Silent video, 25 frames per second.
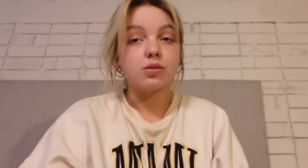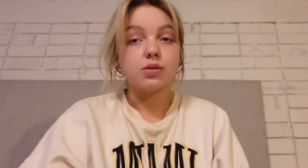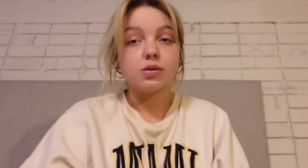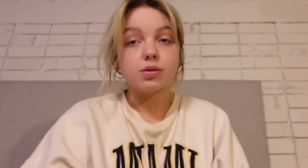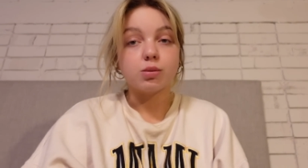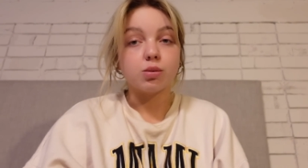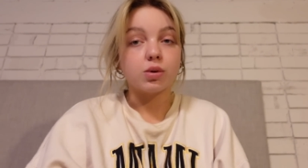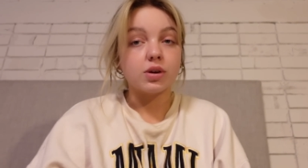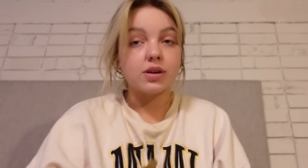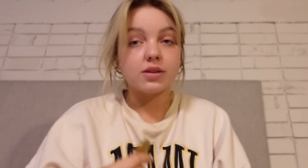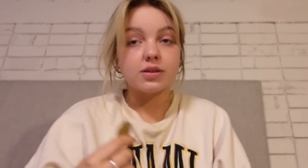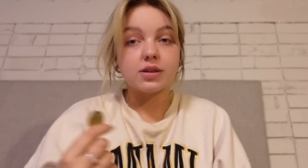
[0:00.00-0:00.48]

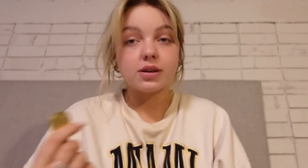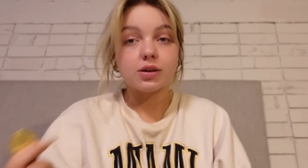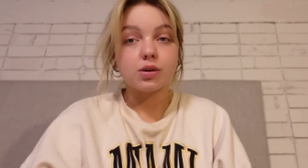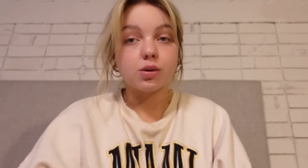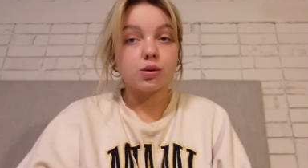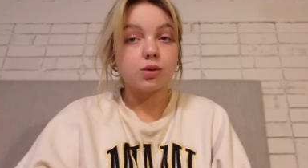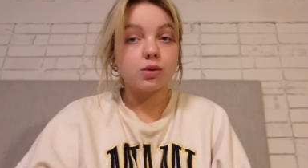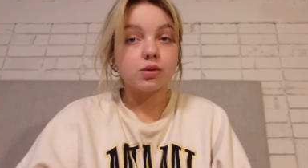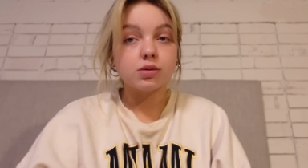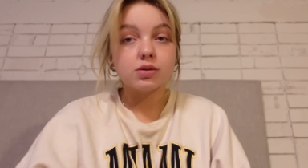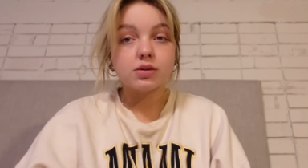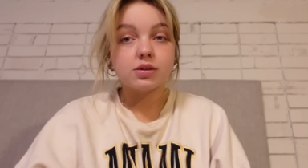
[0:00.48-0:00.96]
what is it
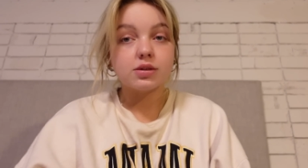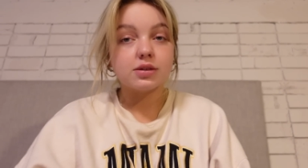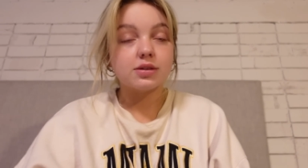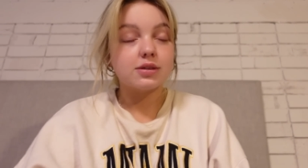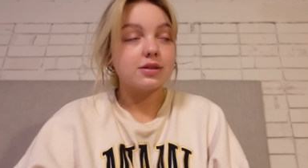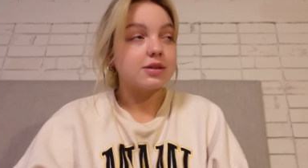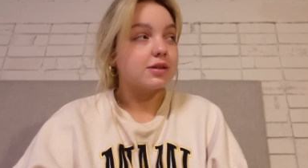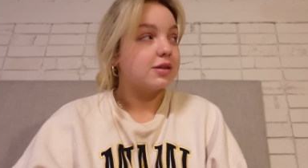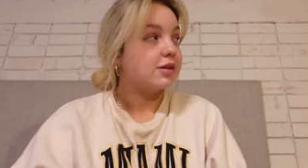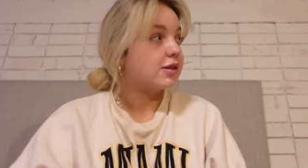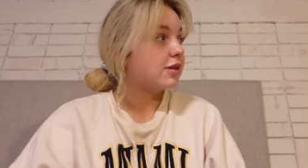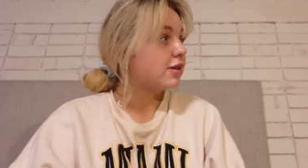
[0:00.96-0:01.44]
called
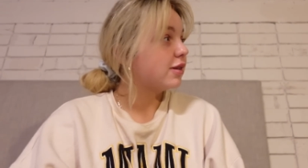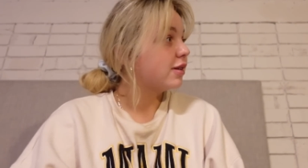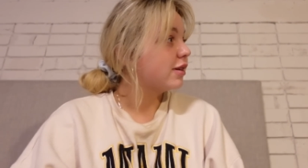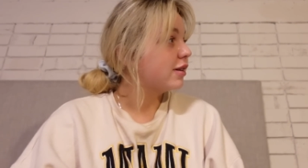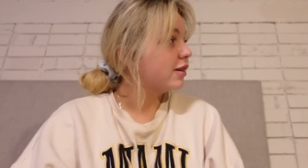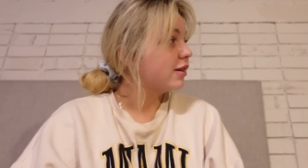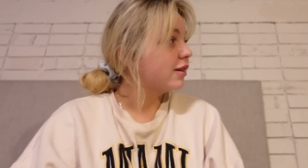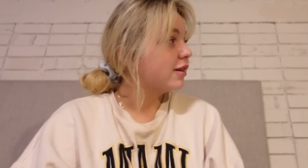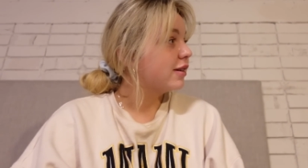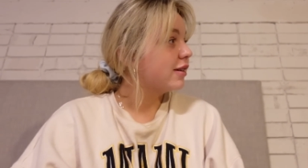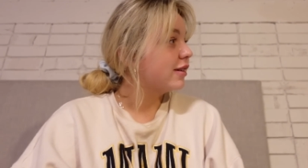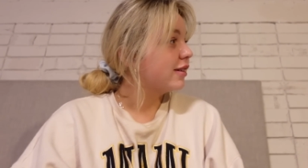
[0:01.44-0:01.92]

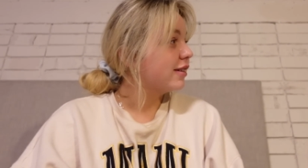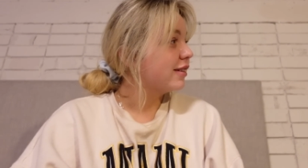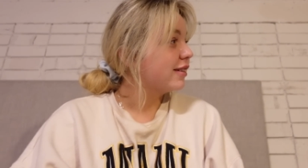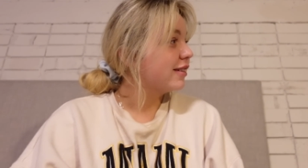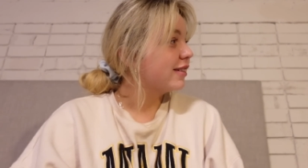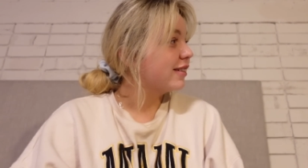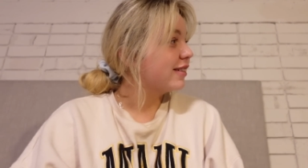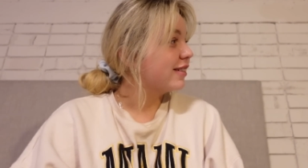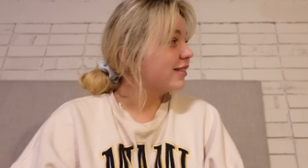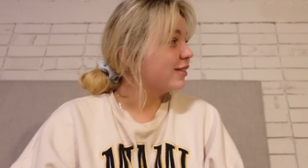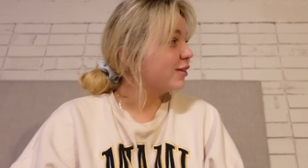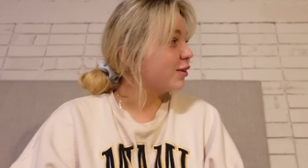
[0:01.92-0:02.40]

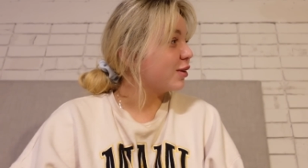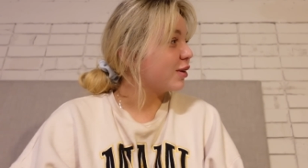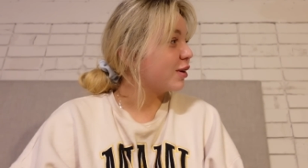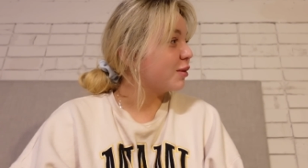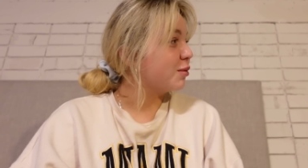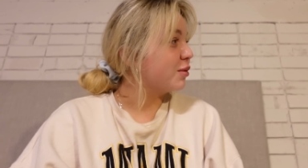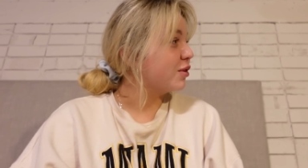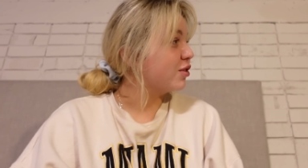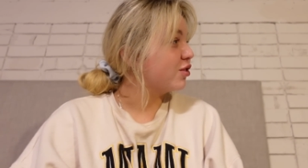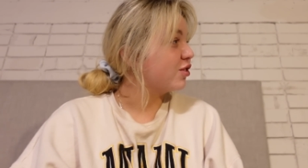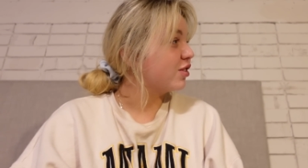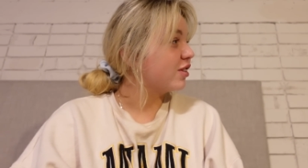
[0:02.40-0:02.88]
not
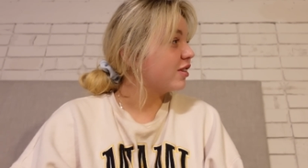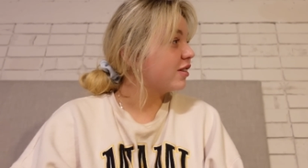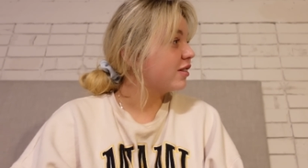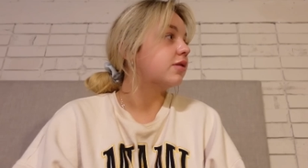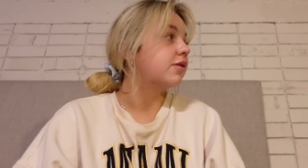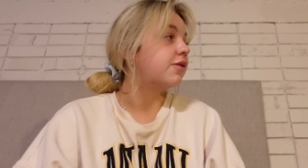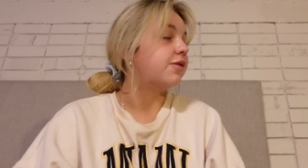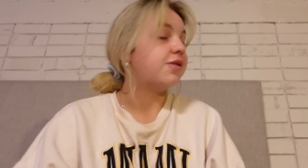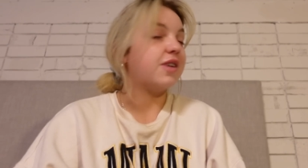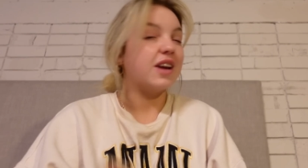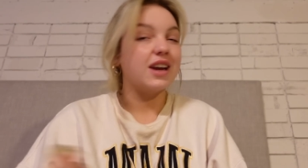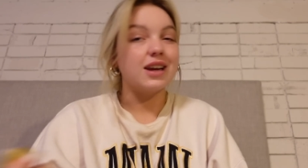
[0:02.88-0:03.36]
commission,
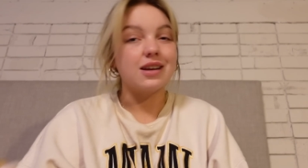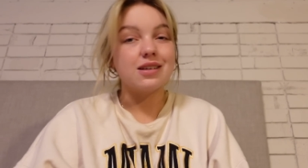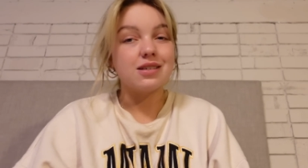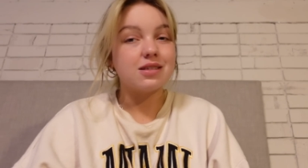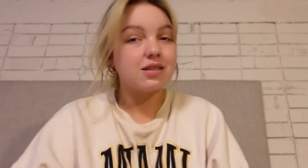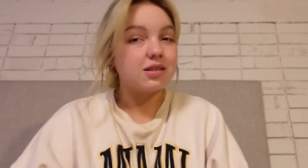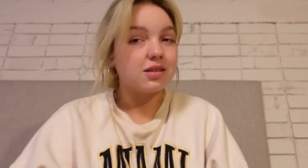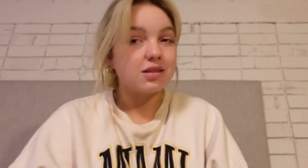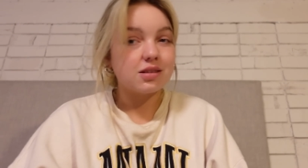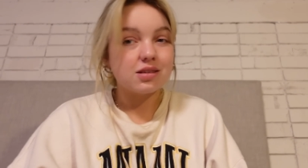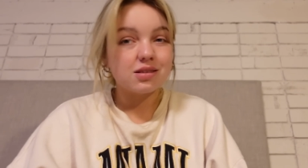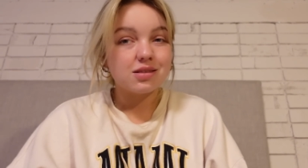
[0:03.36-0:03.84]

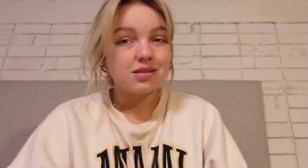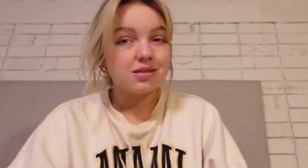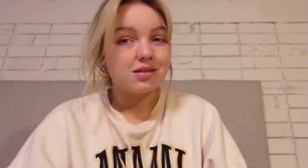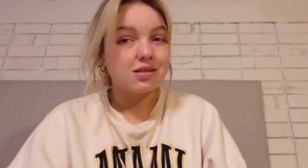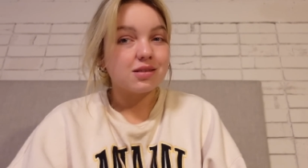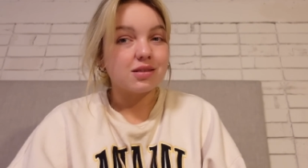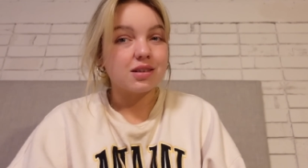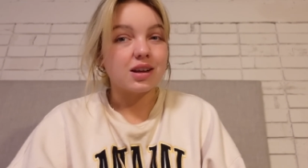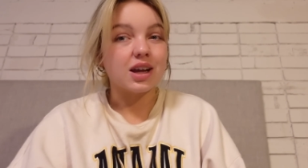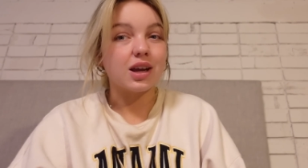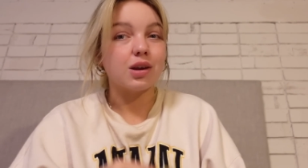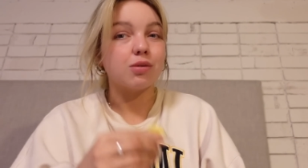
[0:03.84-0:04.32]
fees,
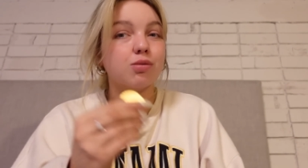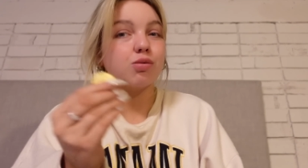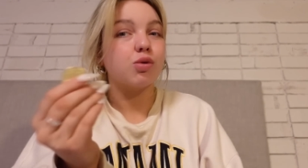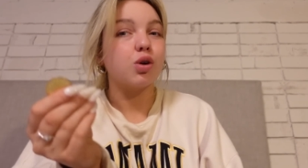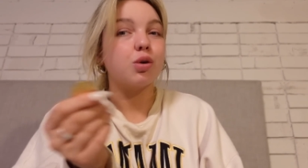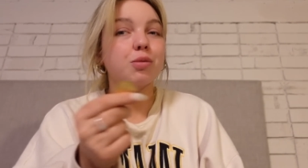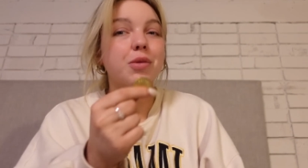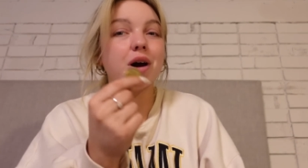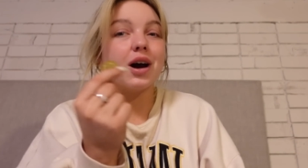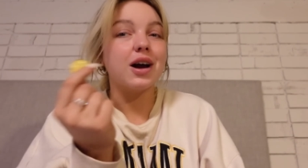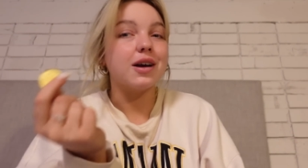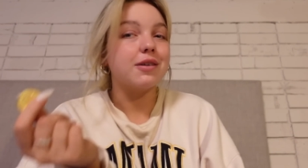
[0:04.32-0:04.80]
like
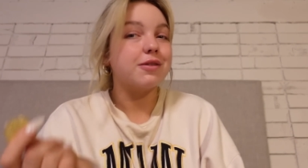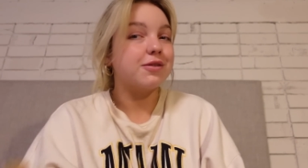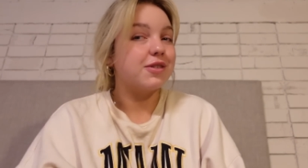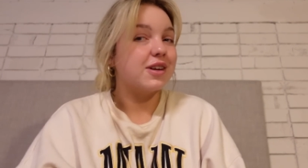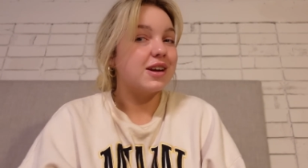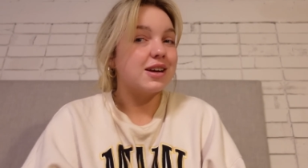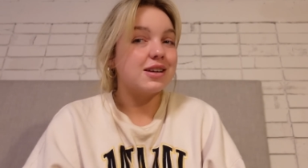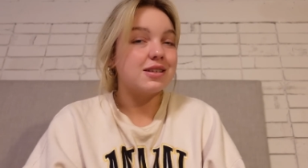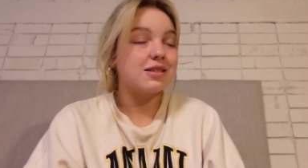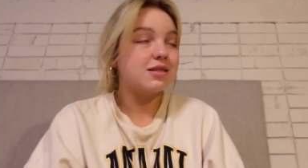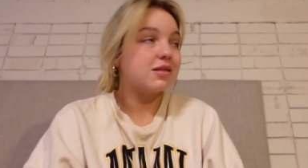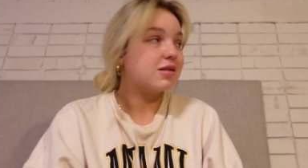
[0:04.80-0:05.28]
room high
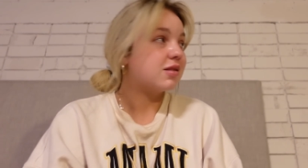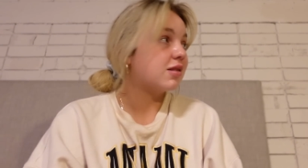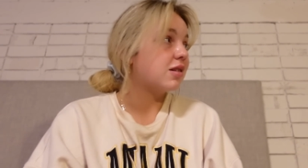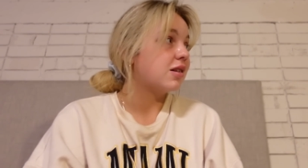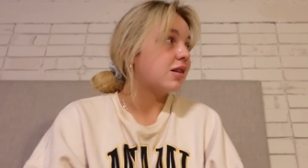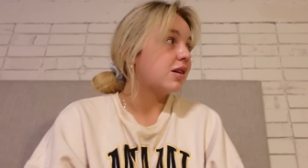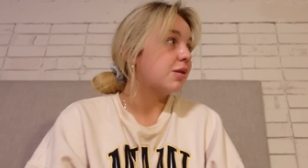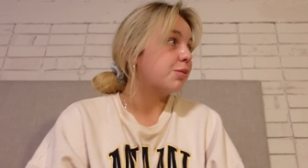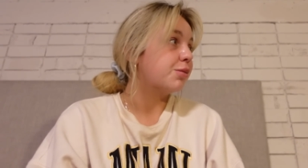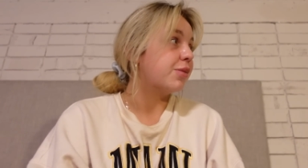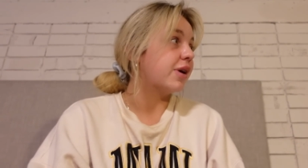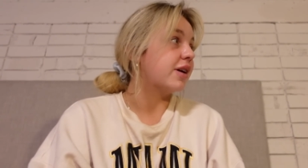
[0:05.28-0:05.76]
fees,
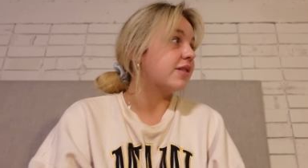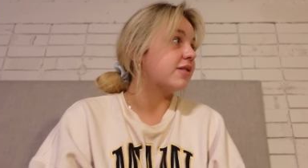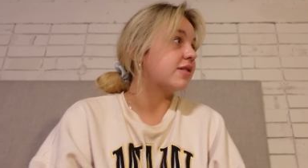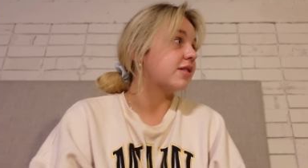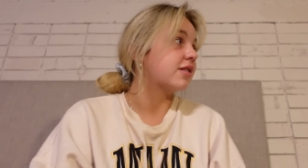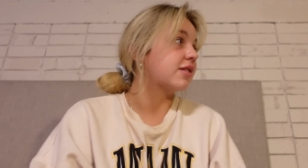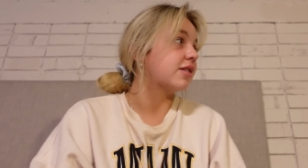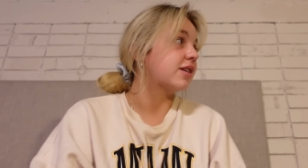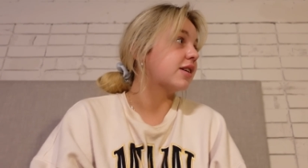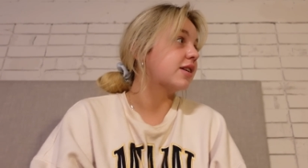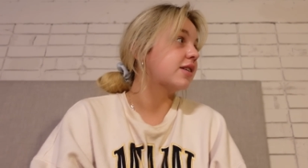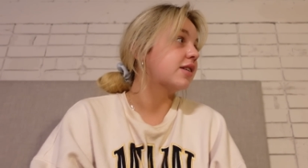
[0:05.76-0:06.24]
oh,
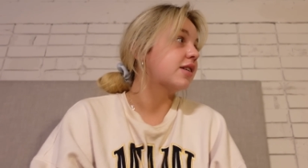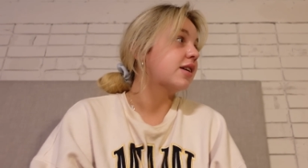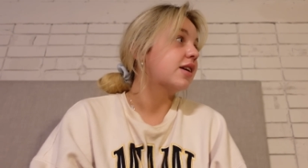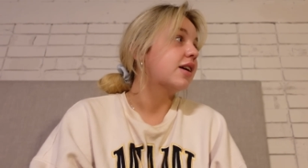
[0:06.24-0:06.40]
basically.